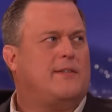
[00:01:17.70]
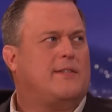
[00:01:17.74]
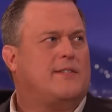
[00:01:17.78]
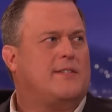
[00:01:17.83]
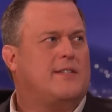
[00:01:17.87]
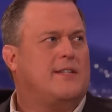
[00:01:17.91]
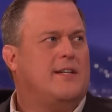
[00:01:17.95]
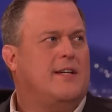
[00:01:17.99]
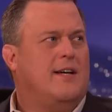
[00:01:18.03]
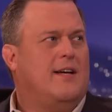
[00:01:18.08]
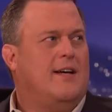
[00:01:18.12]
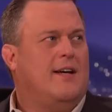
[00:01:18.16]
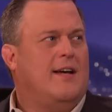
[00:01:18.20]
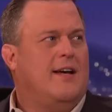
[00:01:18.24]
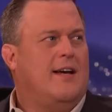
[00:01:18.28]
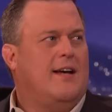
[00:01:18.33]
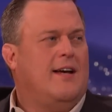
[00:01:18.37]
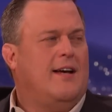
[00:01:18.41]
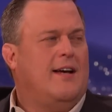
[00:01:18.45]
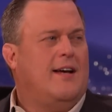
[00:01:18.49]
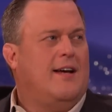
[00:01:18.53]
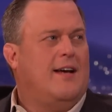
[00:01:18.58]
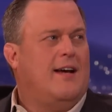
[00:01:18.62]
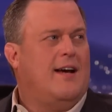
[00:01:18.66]
Okay, yeah,
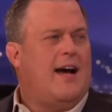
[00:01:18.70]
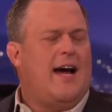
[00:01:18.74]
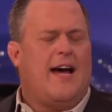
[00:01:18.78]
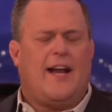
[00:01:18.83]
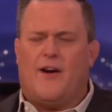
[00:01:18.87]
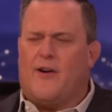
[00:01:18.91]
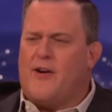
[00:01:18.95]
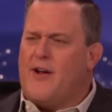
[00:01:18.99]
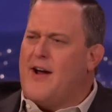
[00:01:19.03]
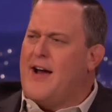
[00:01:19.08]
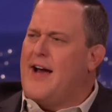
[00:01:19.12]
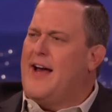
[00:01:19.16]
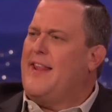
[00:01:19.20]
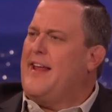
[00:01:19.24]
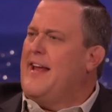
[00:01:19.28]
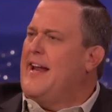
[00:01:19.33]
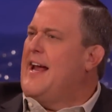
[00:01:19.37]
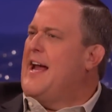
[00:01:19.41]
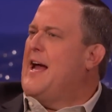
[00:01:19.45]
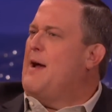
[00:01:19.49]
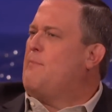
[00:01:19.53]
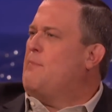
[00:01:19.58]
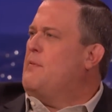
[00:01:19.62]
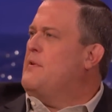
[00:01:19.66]
right. This I don't is know the how thing. That
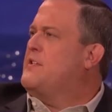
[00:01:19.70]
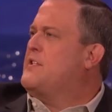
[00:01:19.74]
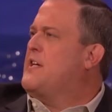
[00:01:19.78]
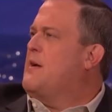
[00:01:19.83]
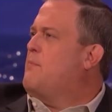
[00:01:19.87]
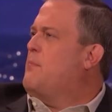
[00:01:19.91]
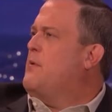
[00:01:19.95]
happens Anytime.